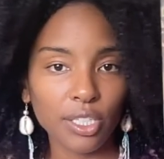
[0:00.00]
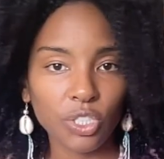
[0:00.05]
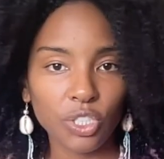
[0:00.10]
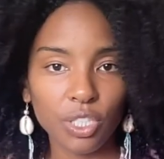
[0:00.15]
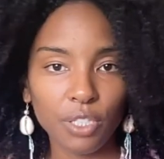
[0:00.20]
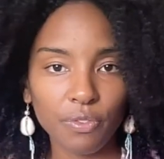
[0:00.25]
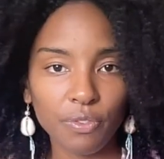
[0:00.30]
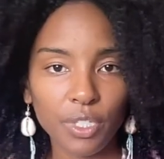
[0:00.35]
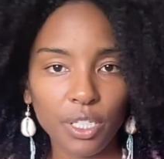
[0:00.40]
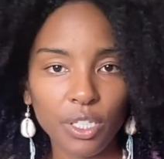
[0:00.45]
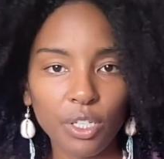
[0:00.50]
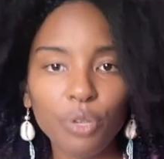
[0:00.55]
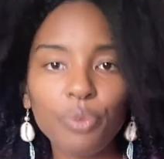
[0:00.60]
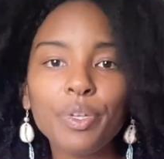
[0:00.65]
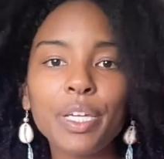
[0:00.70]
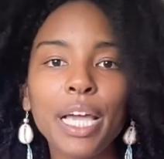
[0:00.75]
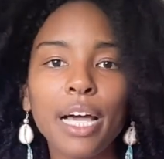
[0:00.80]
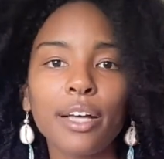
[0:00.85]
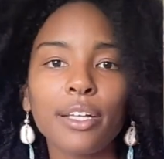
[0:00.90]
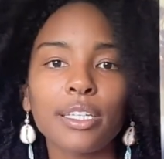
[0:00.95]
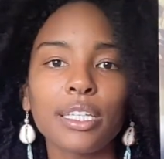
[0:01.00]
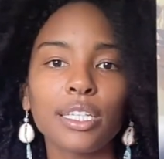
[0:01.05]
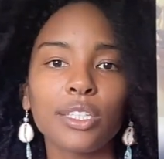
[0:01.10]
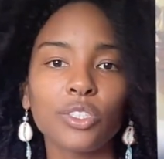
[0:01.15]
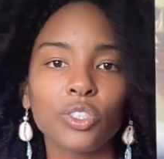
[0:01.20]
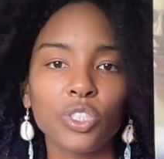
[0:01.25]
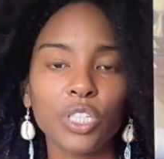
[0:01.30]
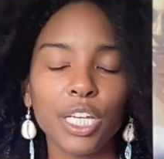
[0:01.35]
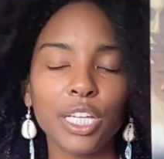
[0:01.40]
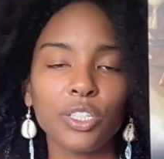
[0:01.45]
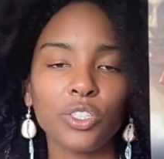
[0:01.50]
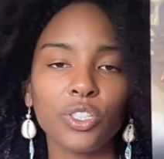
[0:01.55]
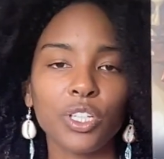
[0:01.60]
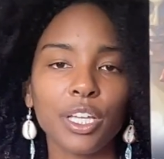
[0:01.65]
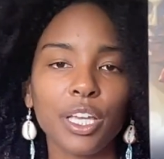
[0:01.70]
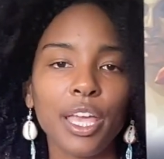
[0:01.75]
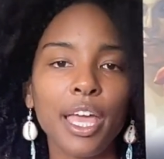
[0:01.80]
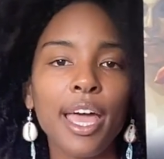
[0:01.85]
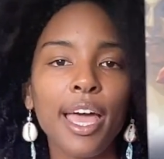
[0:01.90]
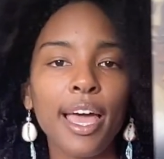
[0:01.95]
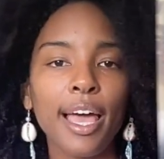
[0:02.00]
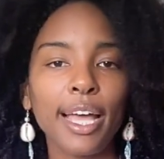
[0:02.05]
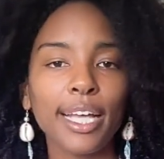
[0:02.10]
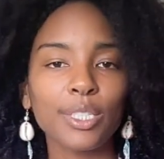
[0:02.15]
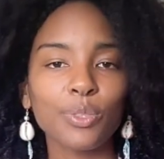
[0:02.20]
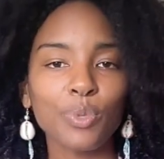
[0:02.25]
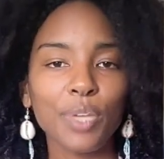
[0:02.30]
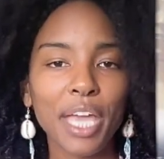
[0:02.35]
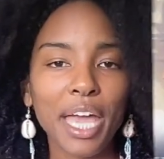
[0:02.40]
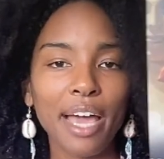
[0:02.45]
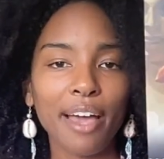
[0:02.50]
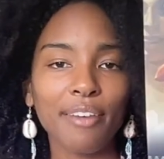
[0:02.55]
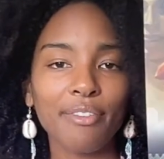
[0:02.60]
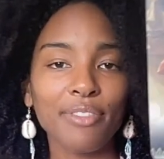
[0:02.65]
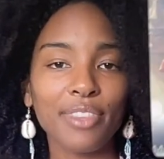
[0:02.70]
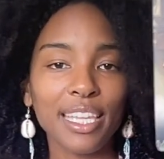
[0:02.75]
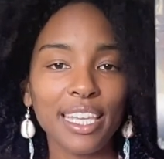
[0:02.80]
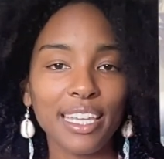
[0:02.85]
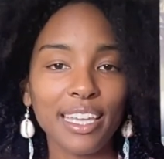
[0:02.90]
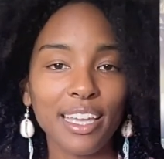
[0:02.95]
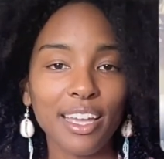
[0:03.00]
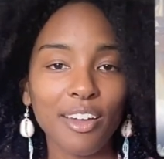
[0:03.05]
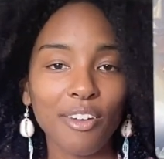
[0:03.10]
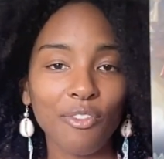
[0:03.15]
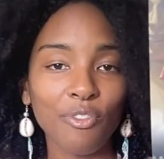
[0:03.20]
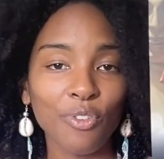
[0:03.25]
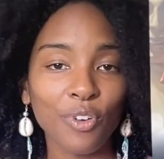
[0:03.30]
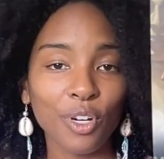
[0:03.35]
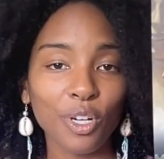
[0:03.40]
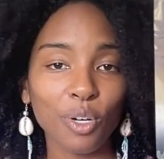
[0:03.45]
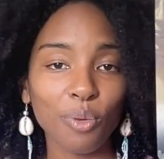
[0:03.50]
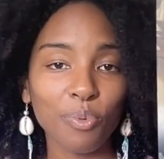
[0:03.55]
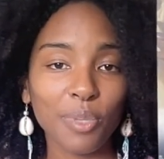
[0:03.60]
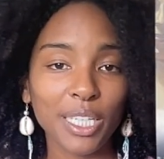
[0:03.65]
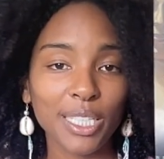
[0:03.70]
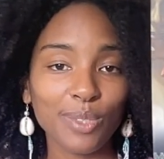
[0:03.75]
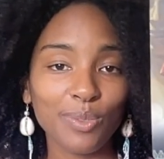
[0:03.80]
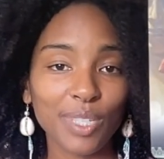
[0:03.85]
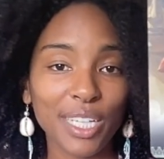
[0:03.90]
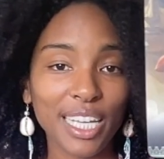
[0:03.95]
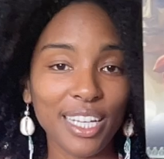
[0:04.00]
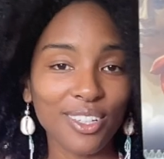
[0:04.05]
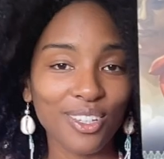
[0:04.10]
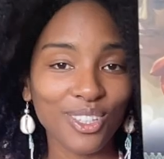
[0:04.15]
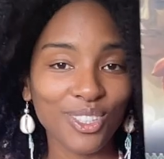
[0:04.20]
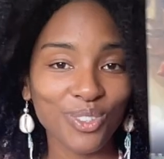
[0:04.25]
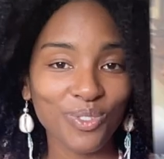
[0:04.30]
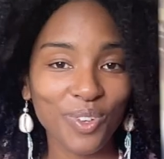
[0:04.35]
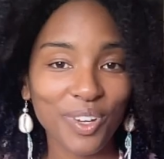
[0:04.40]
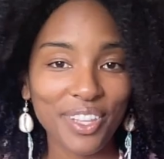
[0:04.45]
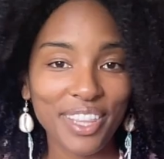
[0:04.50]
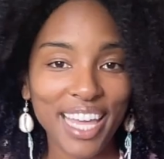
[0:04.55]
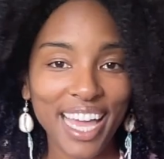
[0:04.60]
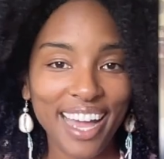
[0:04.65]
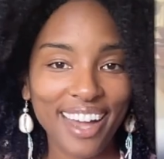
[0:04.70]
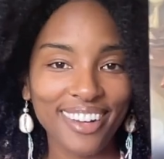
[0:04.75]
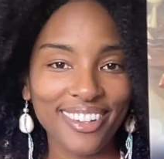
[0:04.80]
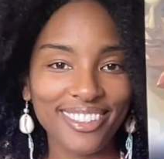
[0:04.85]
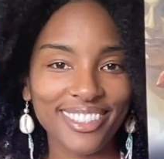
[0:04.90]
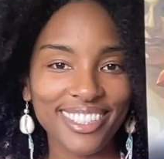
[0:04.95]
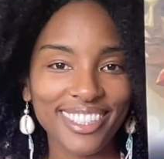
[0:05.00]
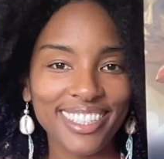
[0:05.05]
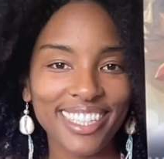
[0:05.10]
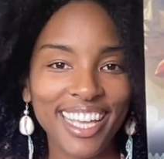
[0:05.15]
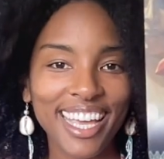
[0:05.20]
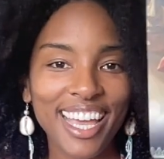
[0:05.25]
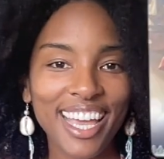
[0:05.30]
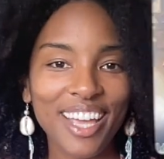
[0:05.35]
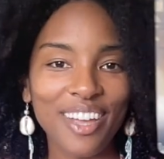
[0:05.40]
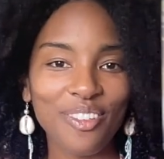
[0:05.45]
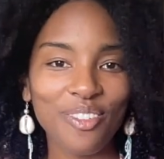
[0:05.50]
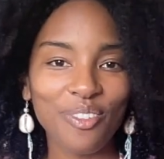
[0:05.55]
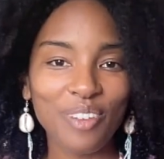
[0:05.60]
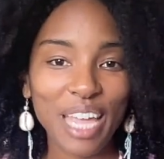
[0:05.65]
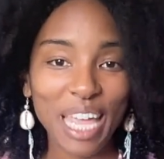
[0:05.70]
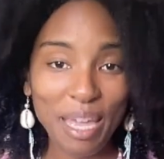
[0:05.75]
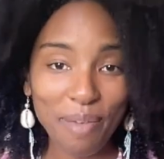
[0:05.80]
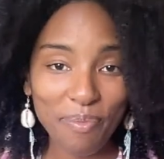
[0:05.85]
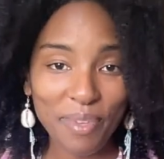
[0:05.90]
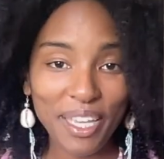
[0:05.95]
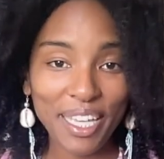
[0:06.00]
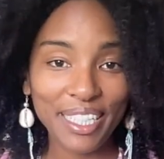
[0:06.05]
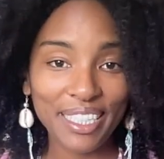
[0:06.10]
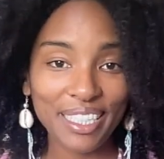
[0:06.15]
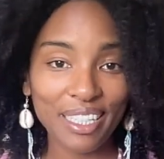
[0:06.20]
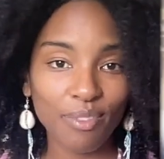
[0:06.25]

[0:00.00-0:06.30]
is shifting, your reality is changing, as we have the Virgo placement in our 12th house, amping us